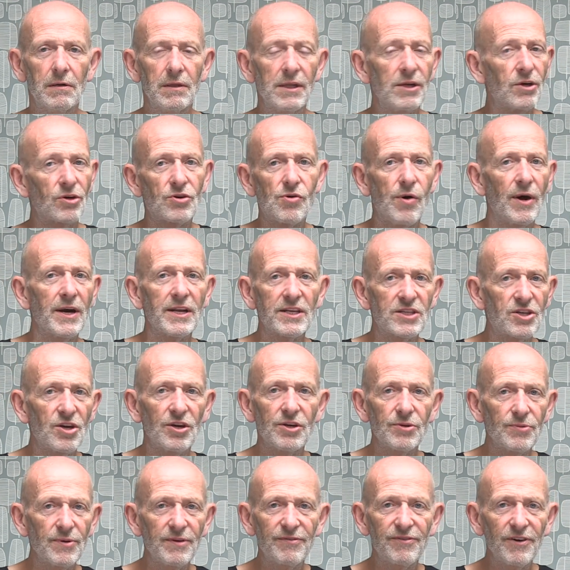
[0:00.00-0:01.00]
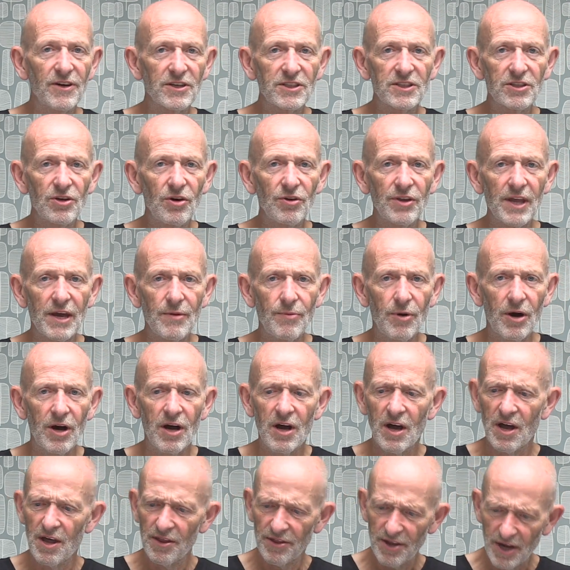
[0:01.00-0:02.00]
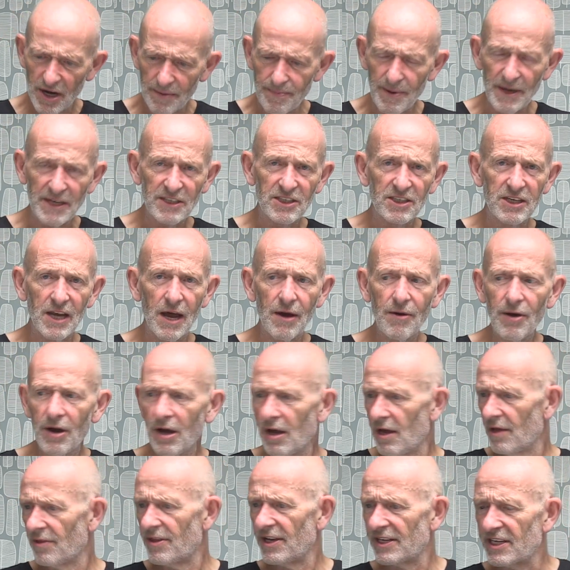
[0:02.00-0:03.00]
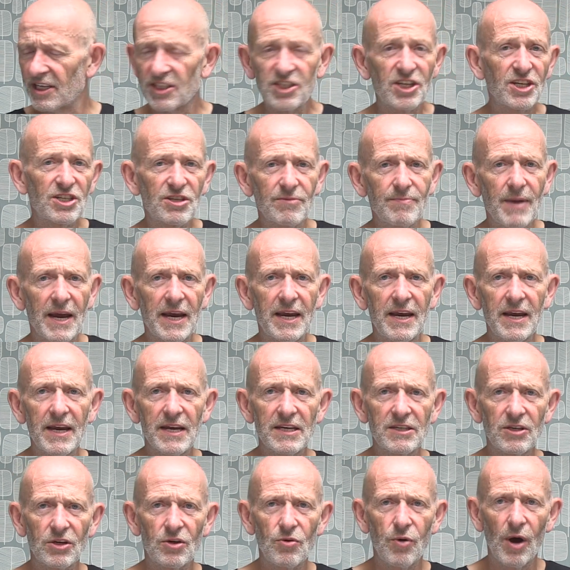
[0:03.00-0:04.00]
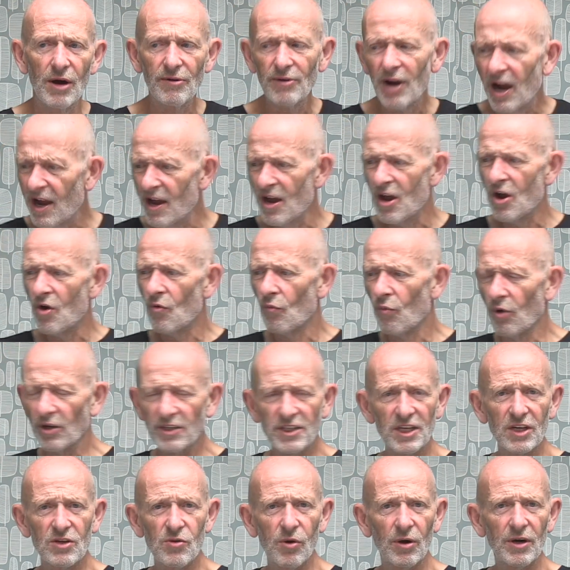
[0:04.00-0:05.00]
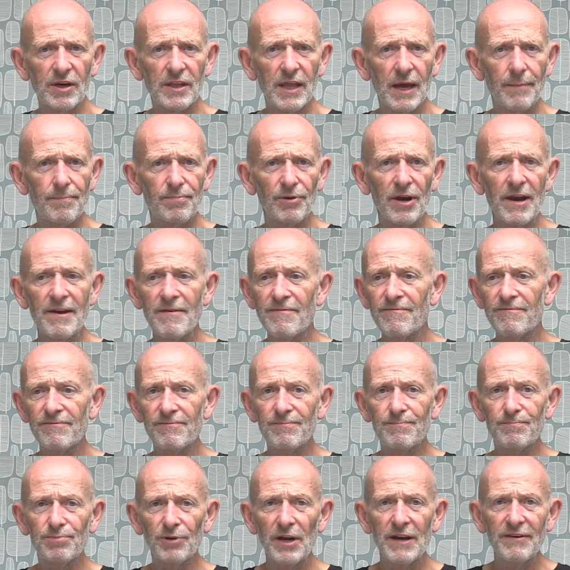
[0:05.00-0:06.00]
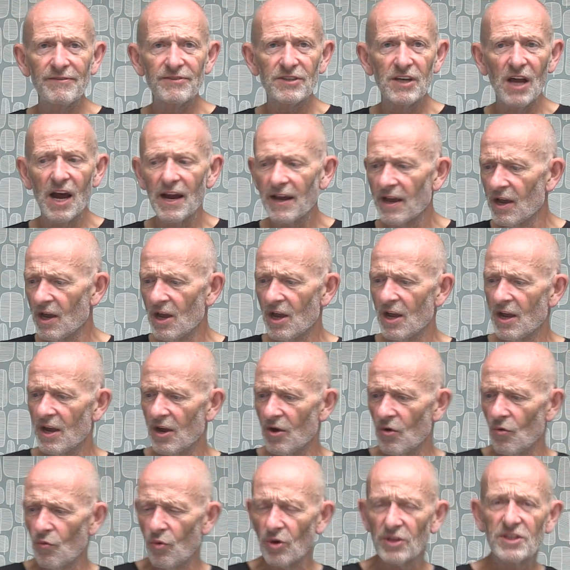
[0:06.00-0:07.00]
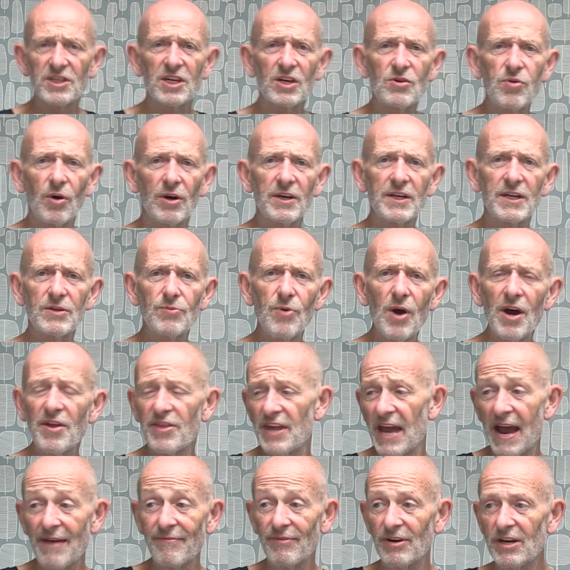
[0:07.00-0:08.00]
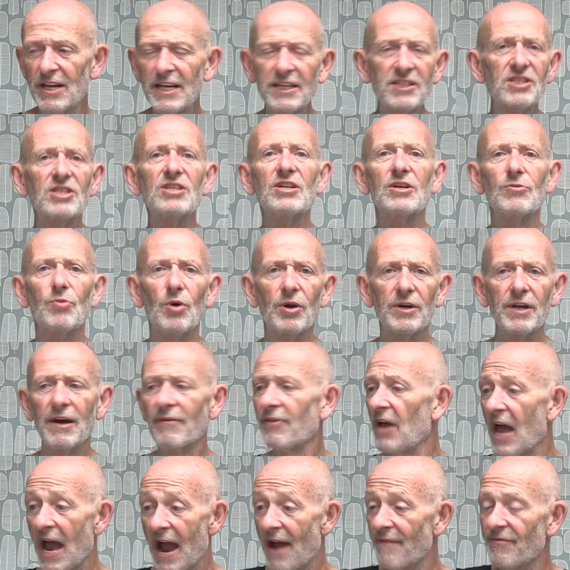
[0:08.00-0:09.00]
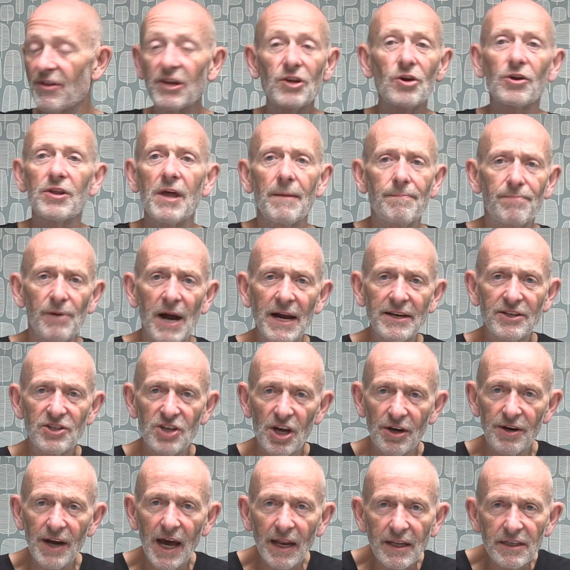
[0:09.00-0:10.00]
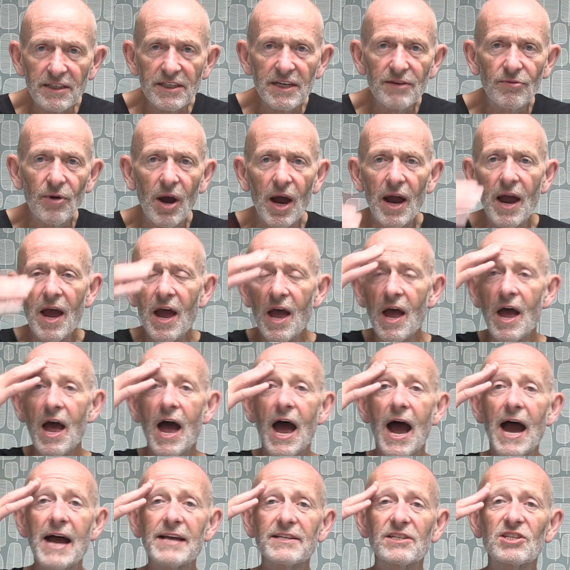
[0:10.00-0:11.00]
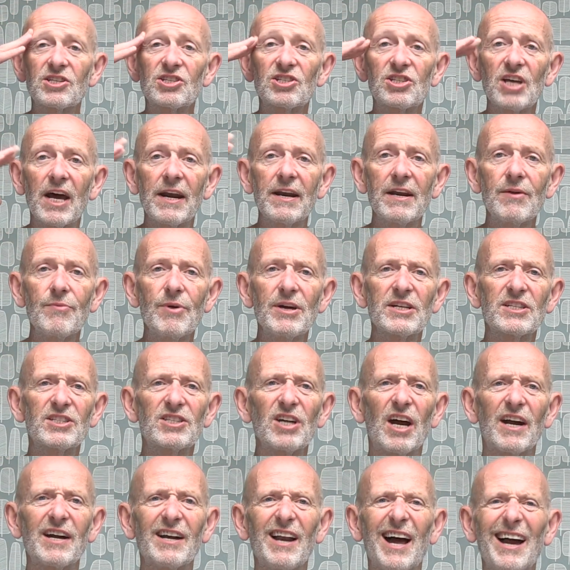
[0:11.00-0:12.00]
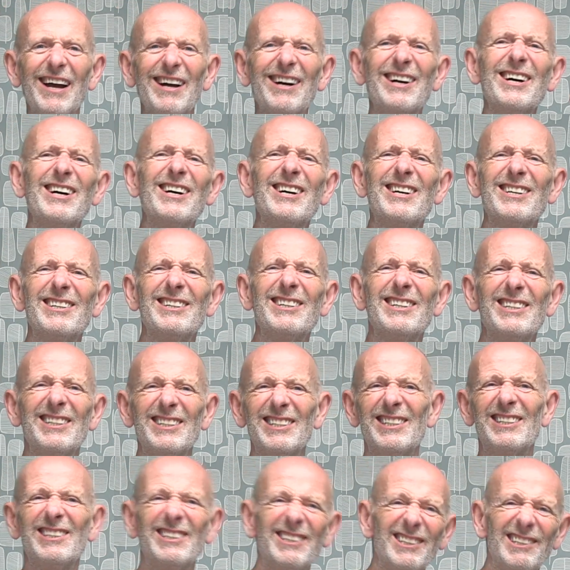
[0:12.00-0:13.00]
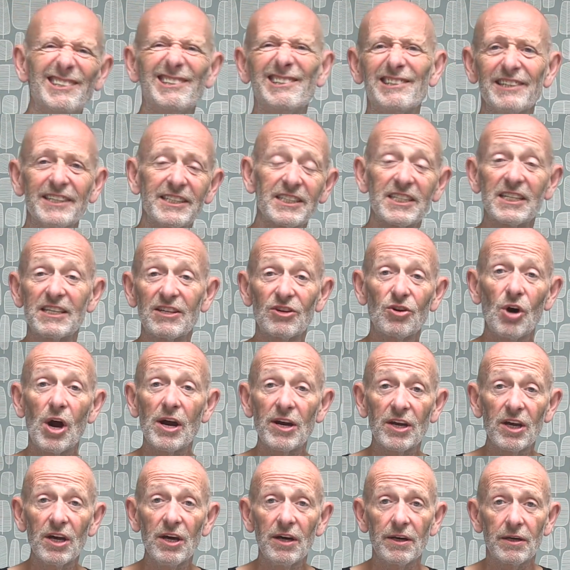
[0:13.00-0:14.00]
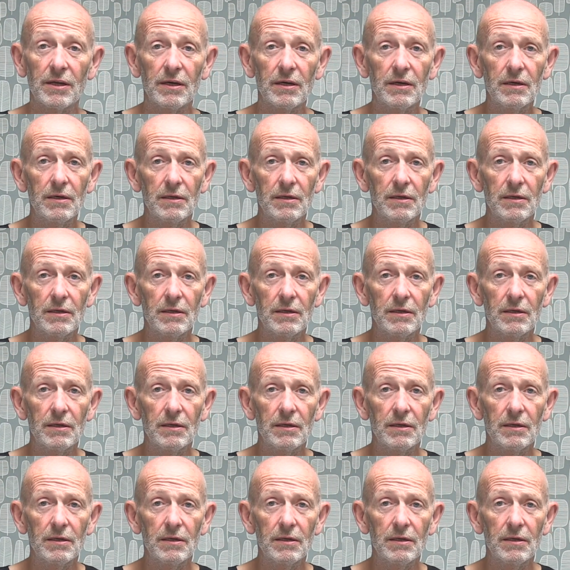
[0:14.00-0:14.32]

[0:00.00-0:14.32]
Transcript: They're not quite as good as we first thought they were. They're a bit slower. The decision making isn't quite right. What's the quality of that briefs like? What's the quality of the work? They haven't listened to well enough. Haven't they got that brand tonality right? And suddenly we're starting like, oh, this isn't quite good.